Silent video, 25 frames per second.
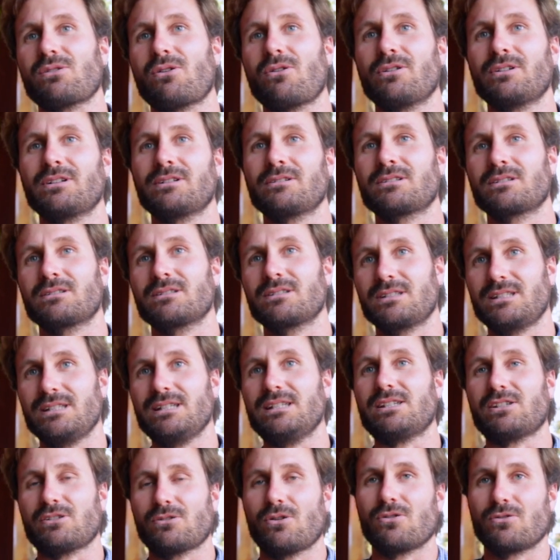on
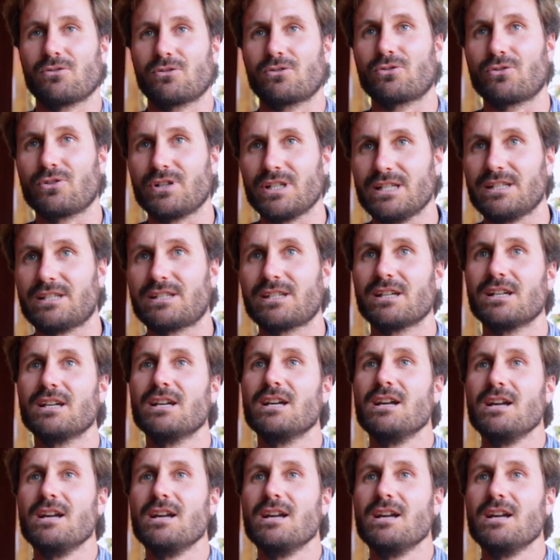these concrete